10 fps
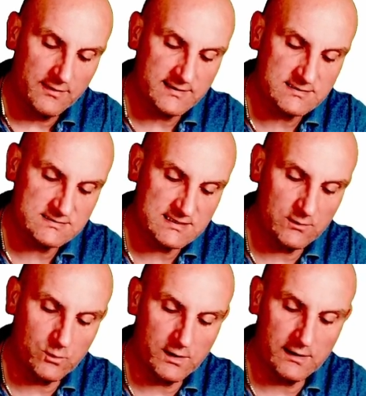That's going to
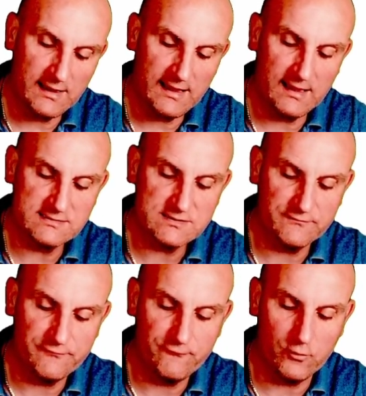stay 1 as
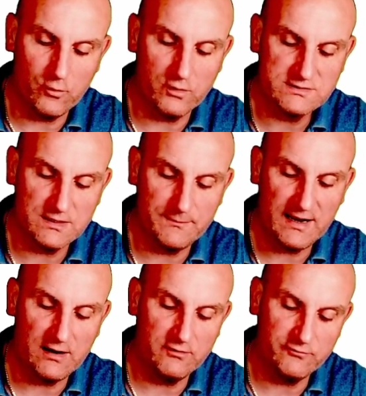4 to the
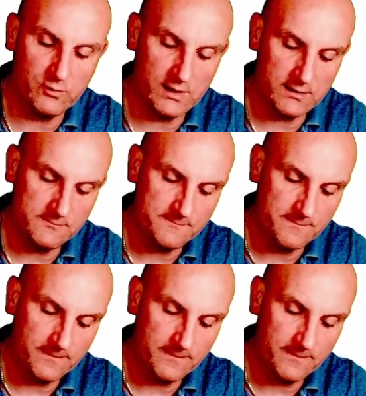power of 1.